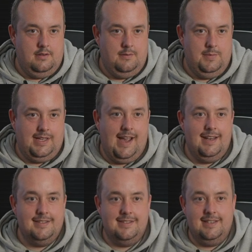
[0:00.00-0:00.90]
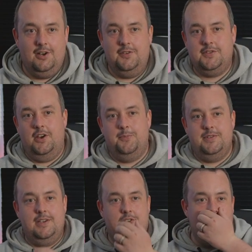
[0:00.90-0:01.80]
McAllister's in an offside
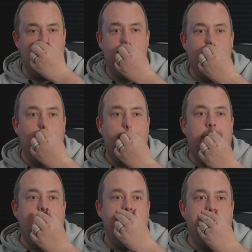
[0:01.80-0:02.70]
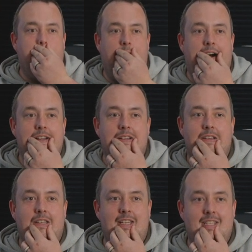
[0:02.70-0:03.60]
position, but
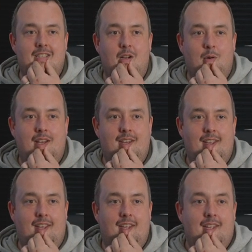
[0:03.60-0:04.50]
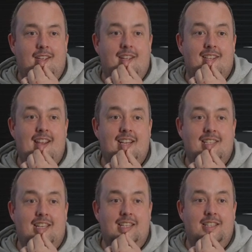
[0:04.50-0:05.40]
he's nowhere near. It's
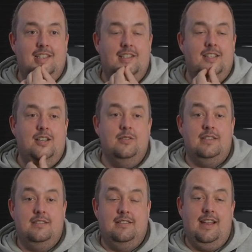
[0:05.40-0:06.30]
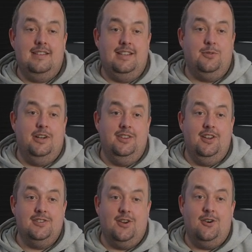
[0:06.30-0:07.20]
actually quite a
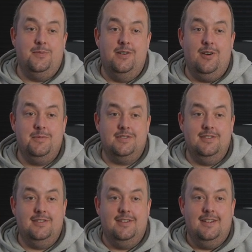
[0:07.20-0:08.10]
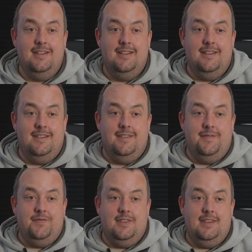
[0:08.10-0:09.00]
nice goal by Robertson.
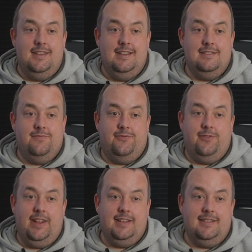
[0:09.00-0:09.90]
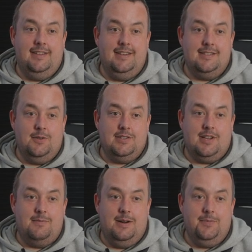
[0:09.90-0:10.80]
He's flicked it, so it's
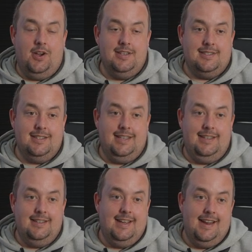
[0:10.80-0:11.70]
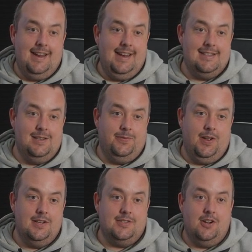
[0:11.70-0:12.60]
come up nicely, and then hit it
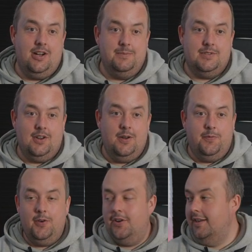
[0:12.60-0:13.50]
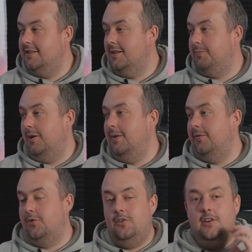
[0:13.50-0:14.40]
first time, side-footed it into the bottom
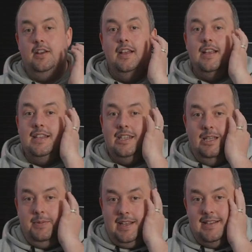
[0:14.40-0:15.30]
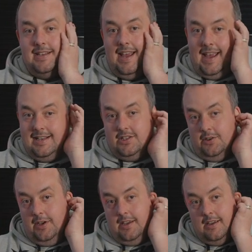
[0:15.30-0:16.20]
left corner. Keeper gets a hand
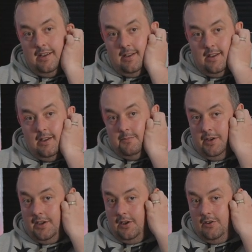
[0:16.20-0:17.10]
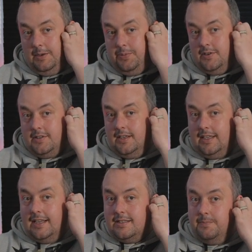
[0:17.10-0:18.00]
to it, but can only put it
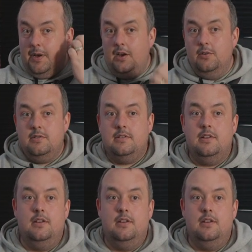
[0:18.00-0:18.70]
against the post.